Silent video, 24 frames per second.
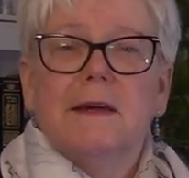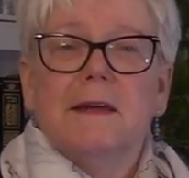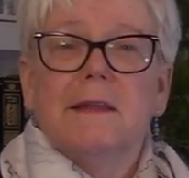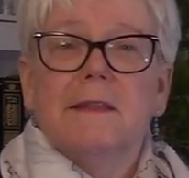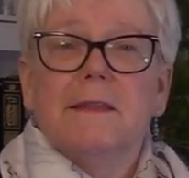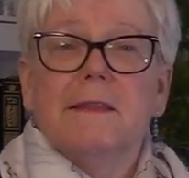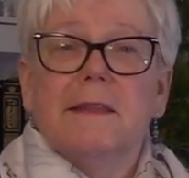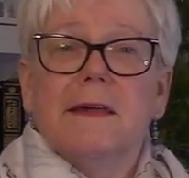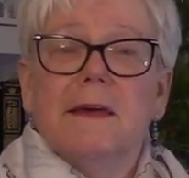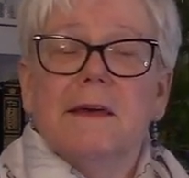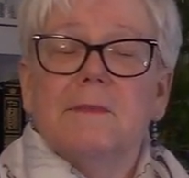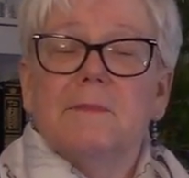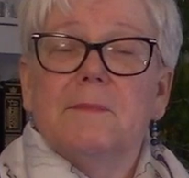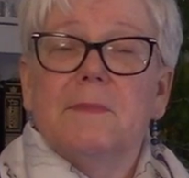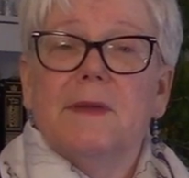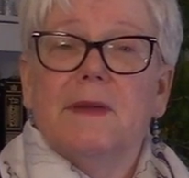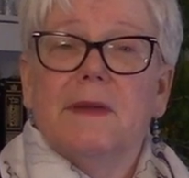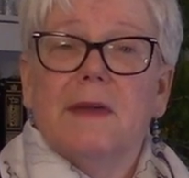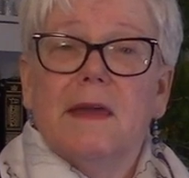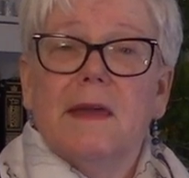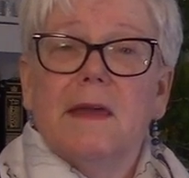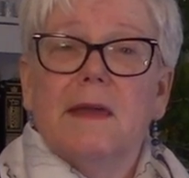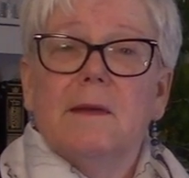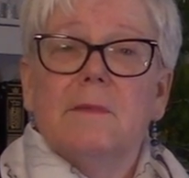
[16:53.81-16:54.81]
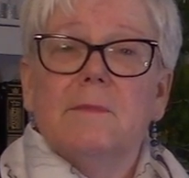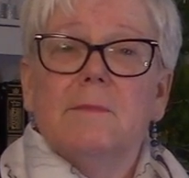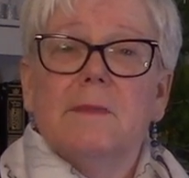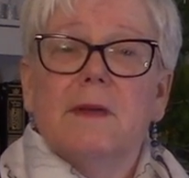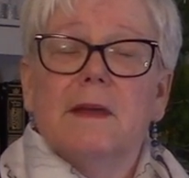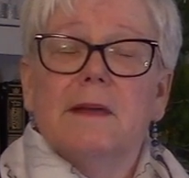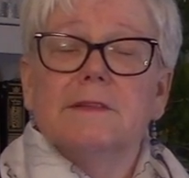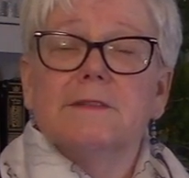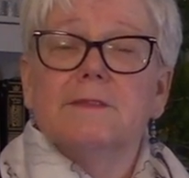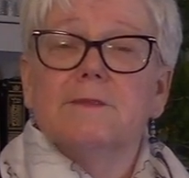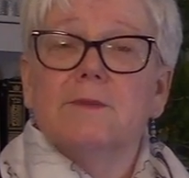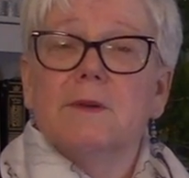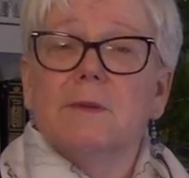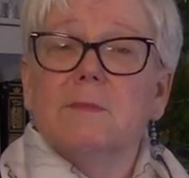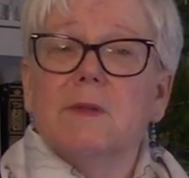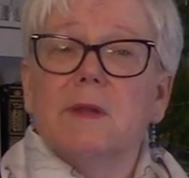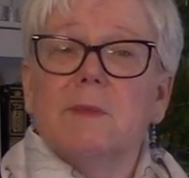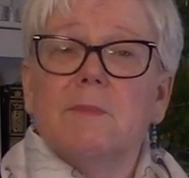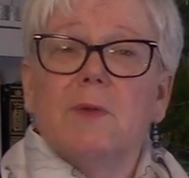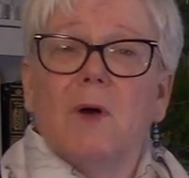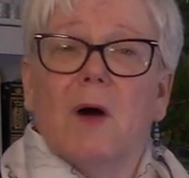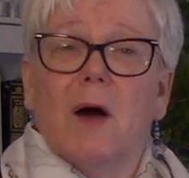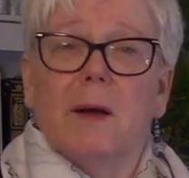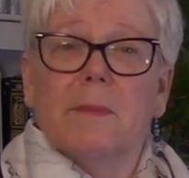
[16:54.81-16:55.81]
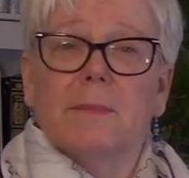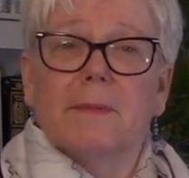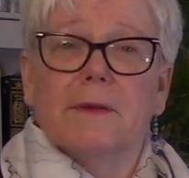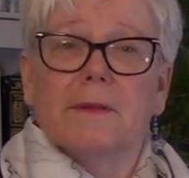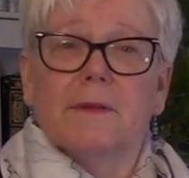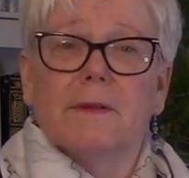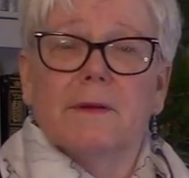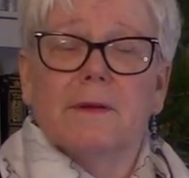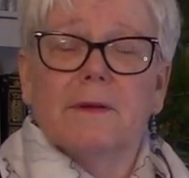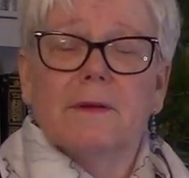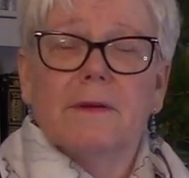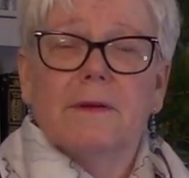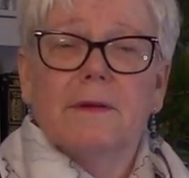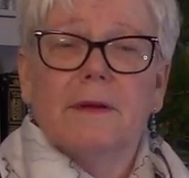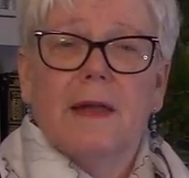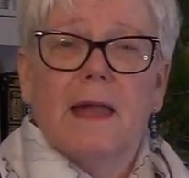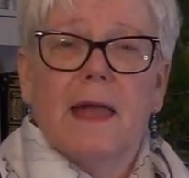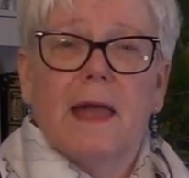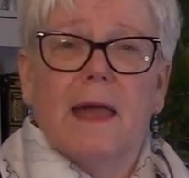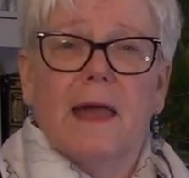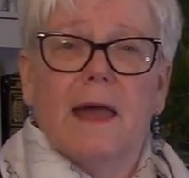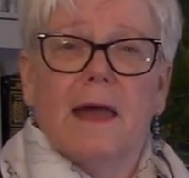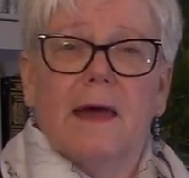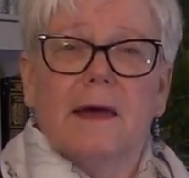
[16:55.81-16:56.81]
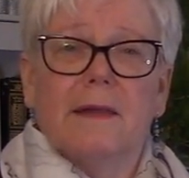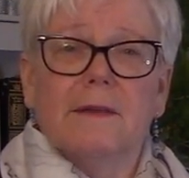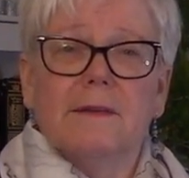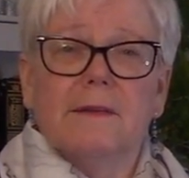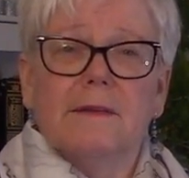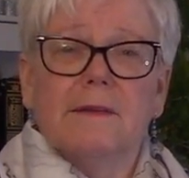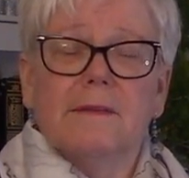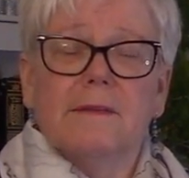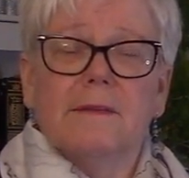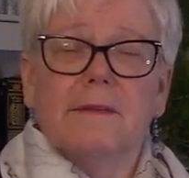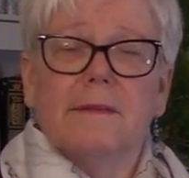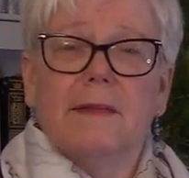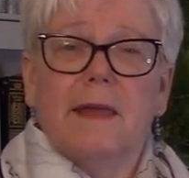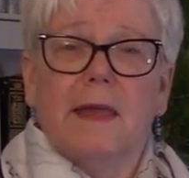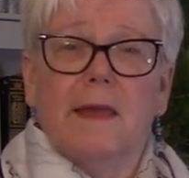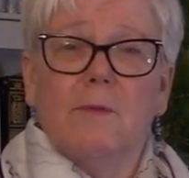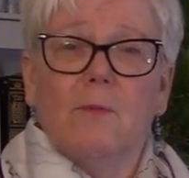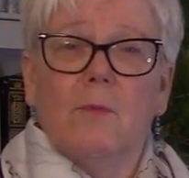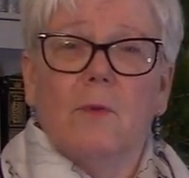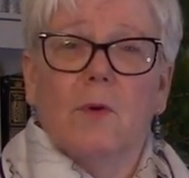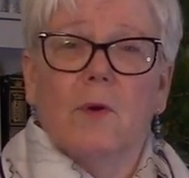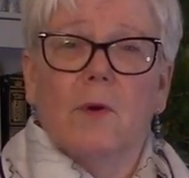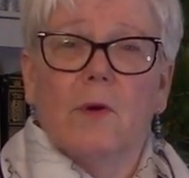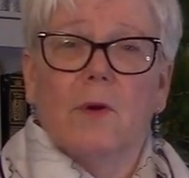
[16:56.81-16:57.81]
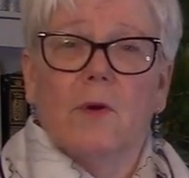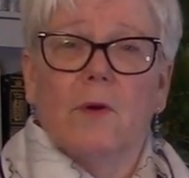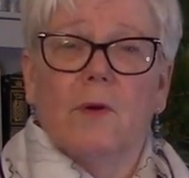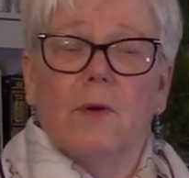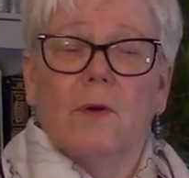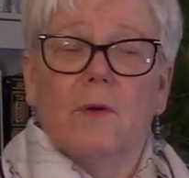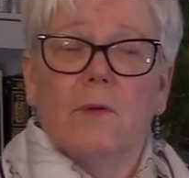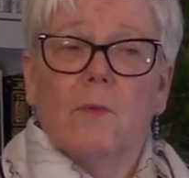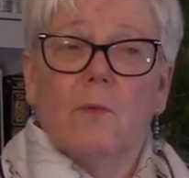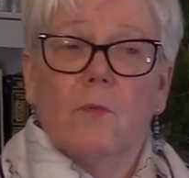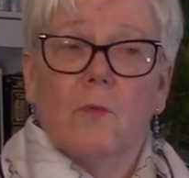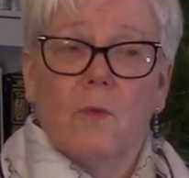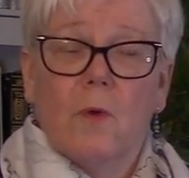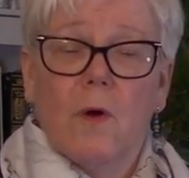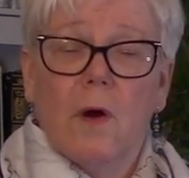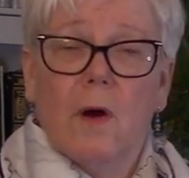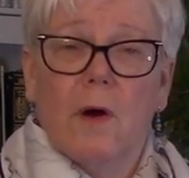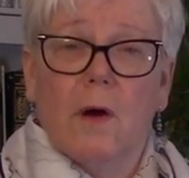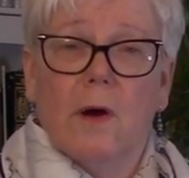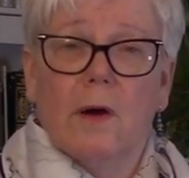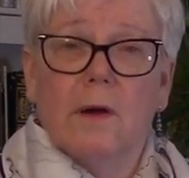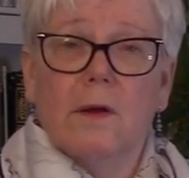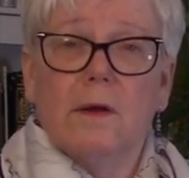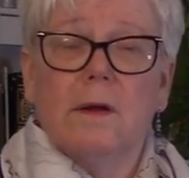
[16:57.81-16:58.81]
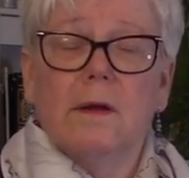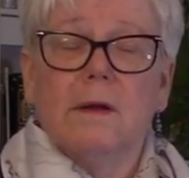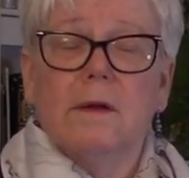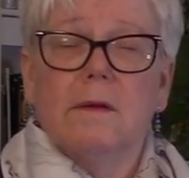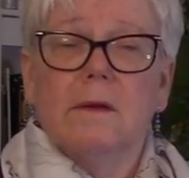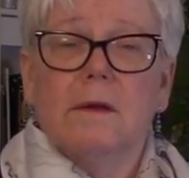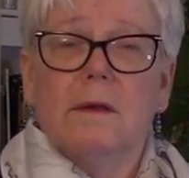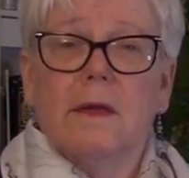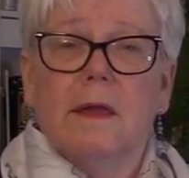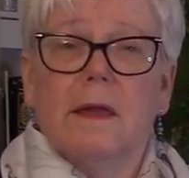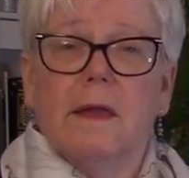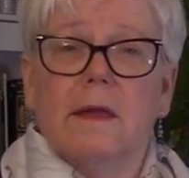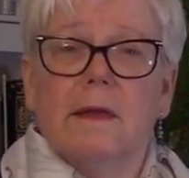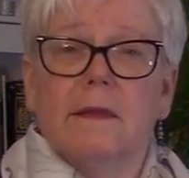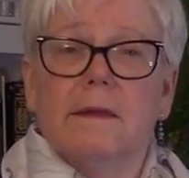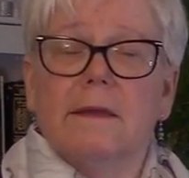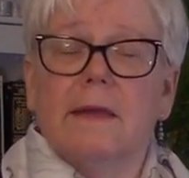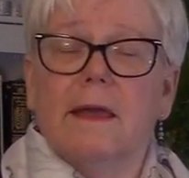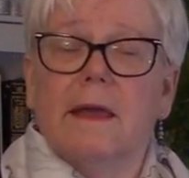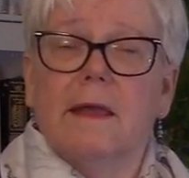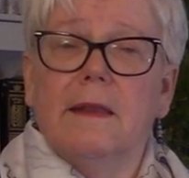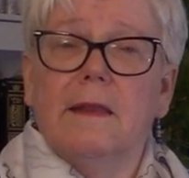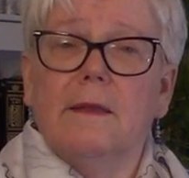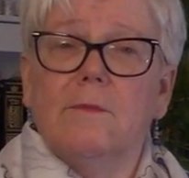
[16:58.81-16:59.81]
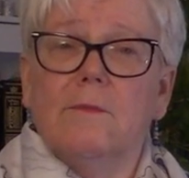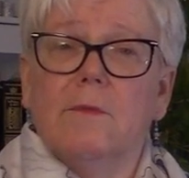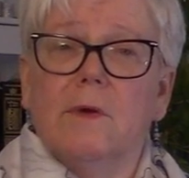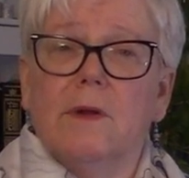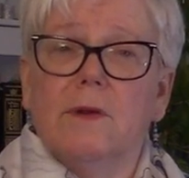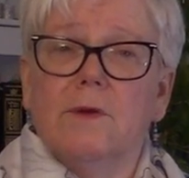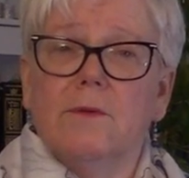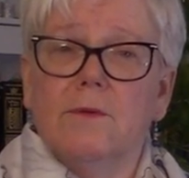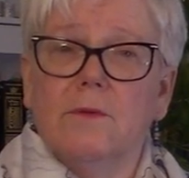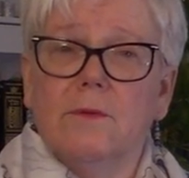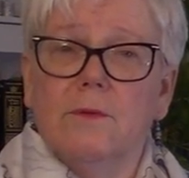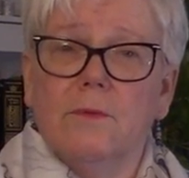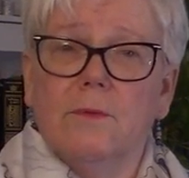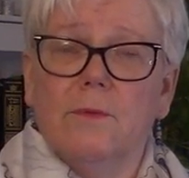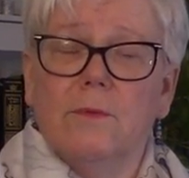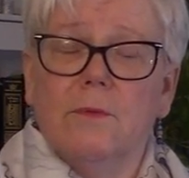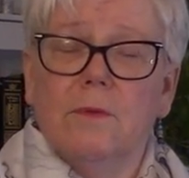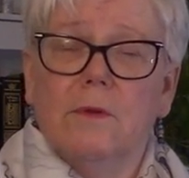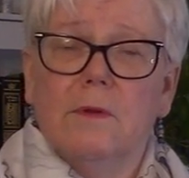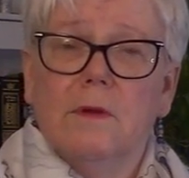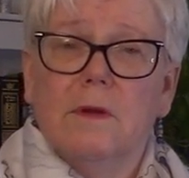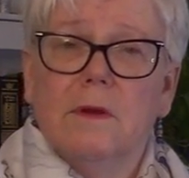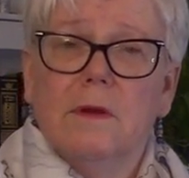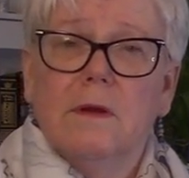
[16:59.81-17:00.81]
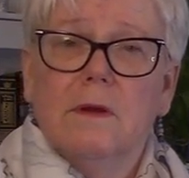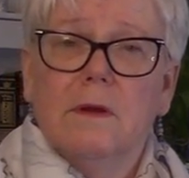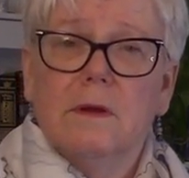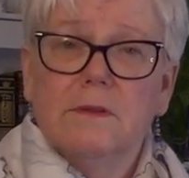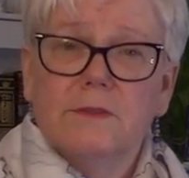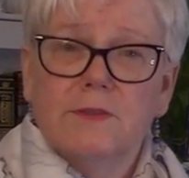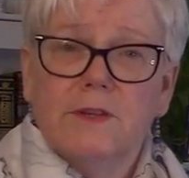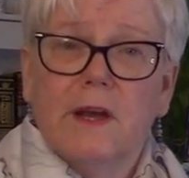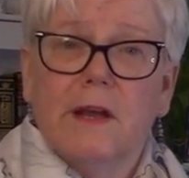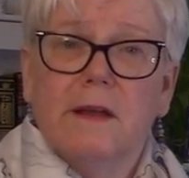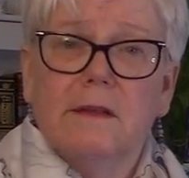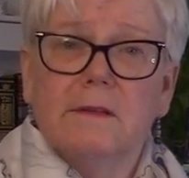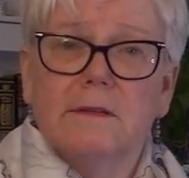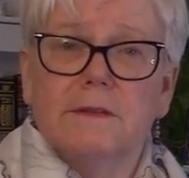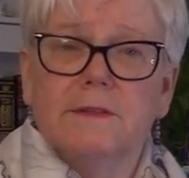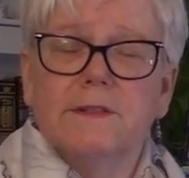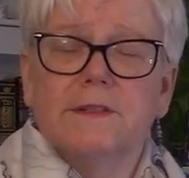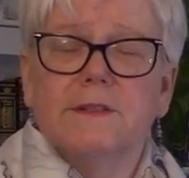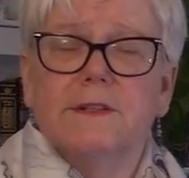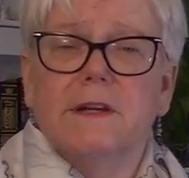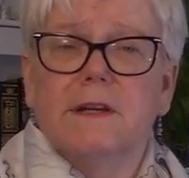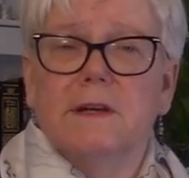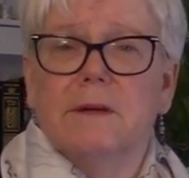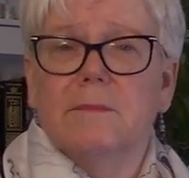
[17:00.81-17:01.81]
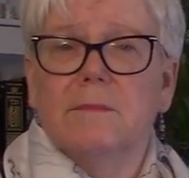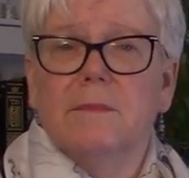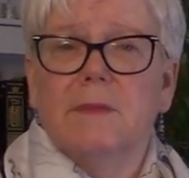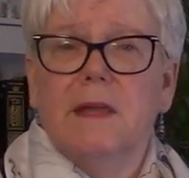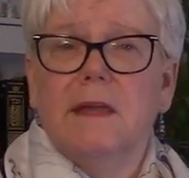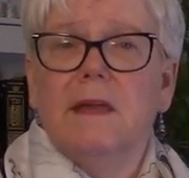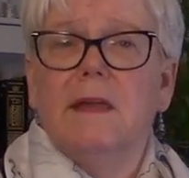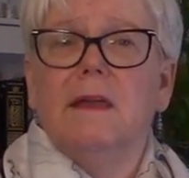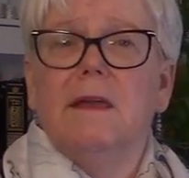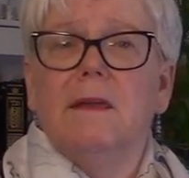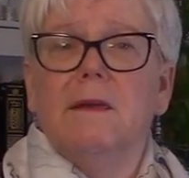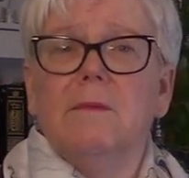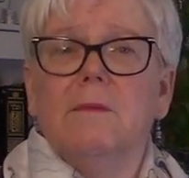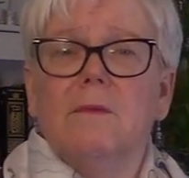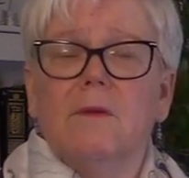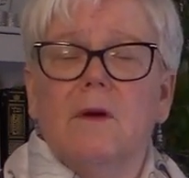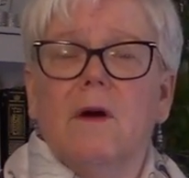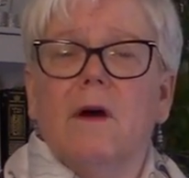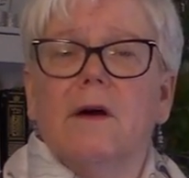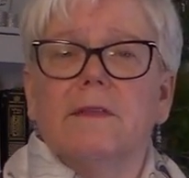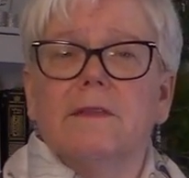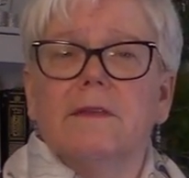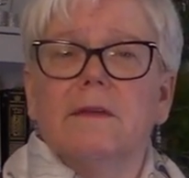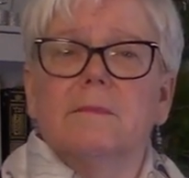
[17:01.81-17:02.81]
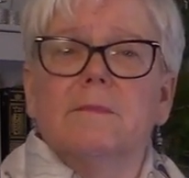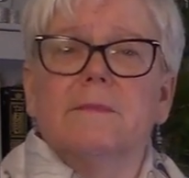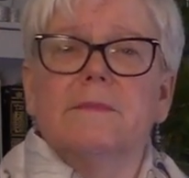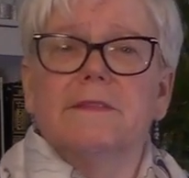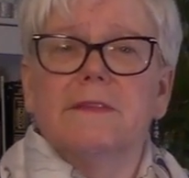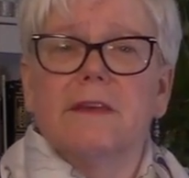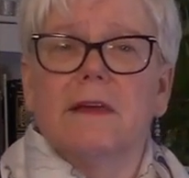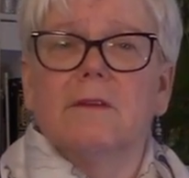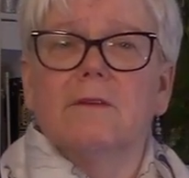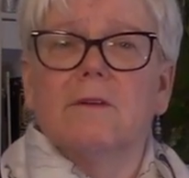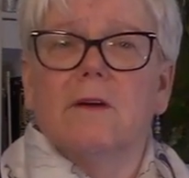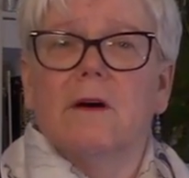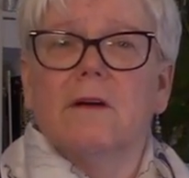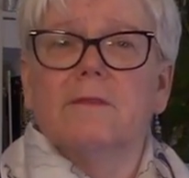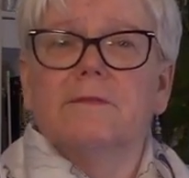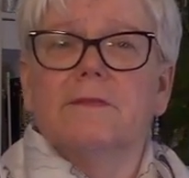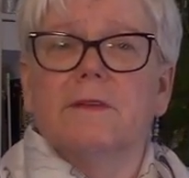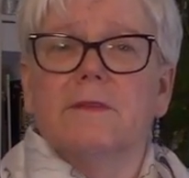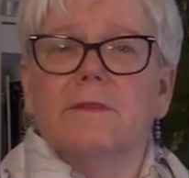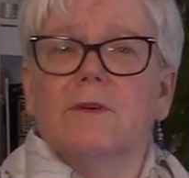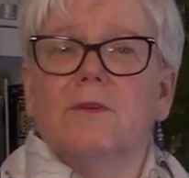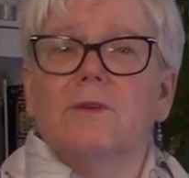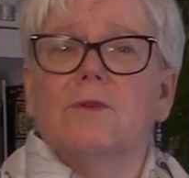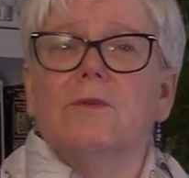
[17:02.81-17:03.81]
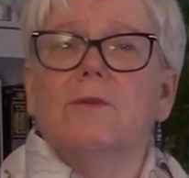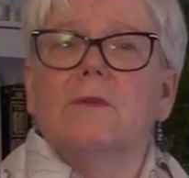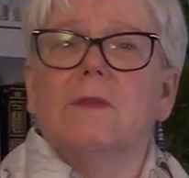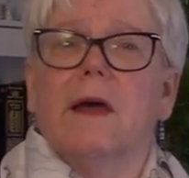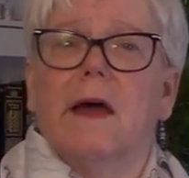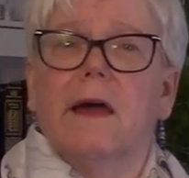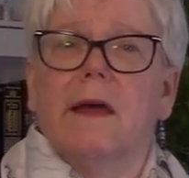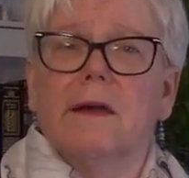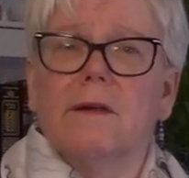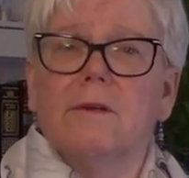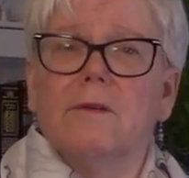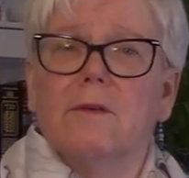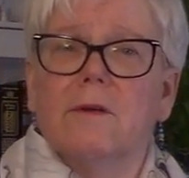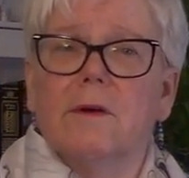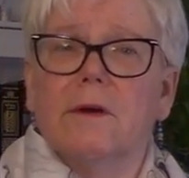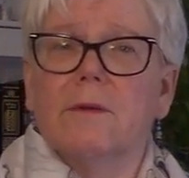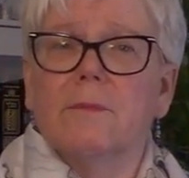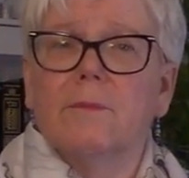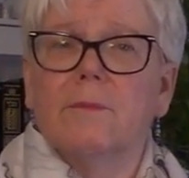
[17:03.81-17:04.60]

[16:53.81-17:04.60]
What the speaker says: that became extremely popular, and they were wrong, and anyone who challenged him, he got them sent off to the gulag or